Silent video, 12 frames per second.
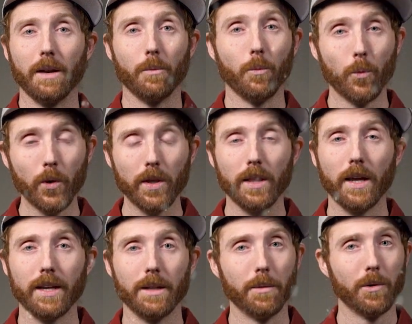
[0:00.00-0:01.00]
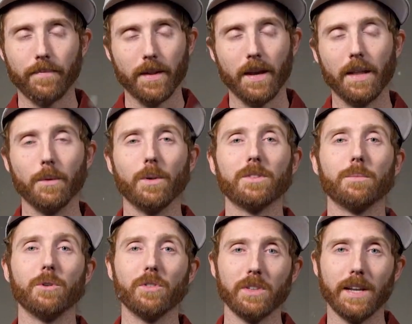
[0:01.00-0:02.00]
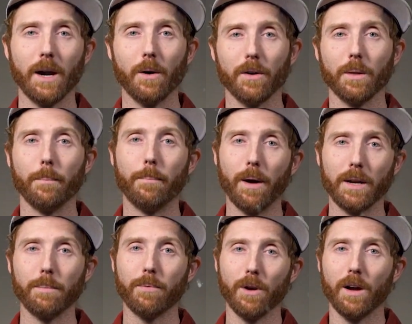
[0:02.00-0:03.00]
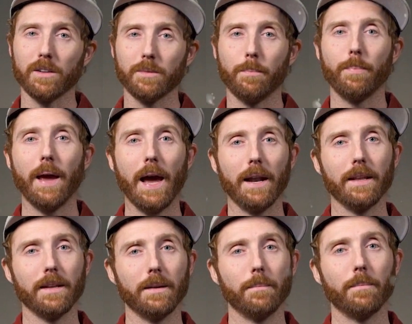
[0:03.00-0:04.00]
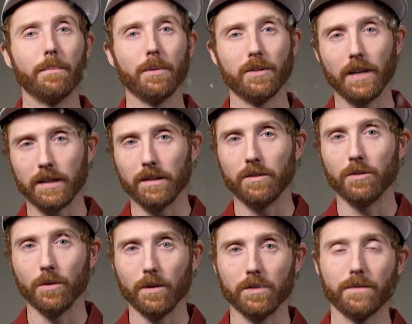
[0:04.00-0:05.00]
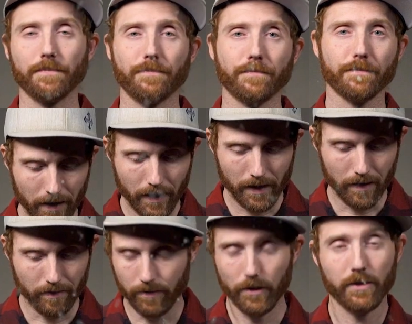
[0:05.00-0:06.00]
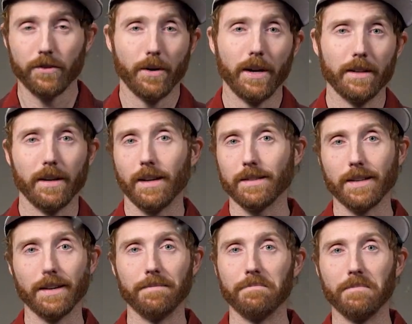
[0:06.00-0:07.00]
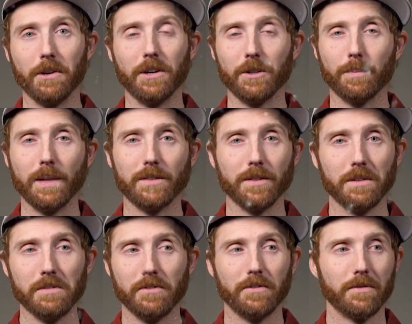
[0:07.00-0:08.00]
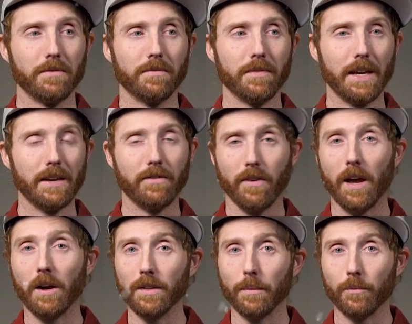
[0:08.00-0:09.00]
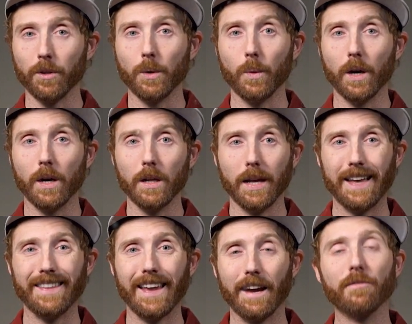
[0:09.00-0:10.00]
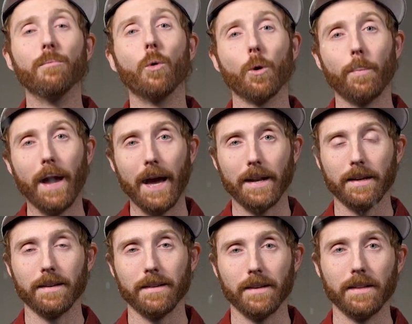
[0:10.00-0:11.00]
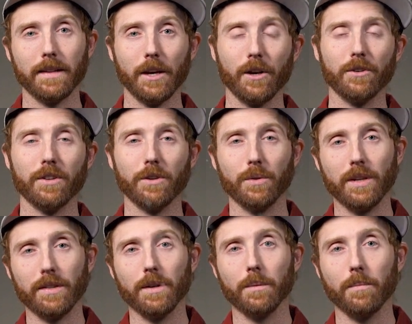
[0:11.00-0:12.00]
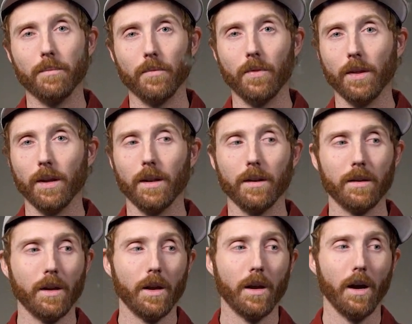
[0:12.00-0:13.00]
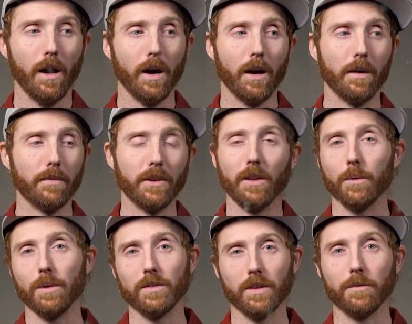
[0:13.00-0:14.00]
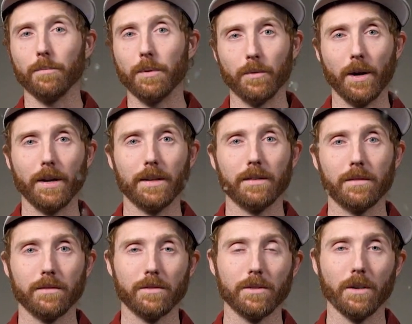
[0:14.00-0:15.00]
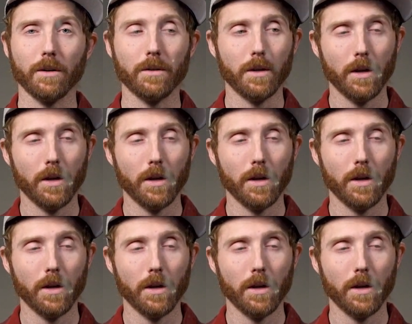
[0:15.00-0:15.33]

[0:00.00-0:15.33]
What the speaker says: I really like them. And the ones I'm using now are the Body Prox padded protected shorts. they're just great. Like I said, they're inexpensive, they've held up really well, and they have more padding in the areas that you need them than the other ones I've been riding. So,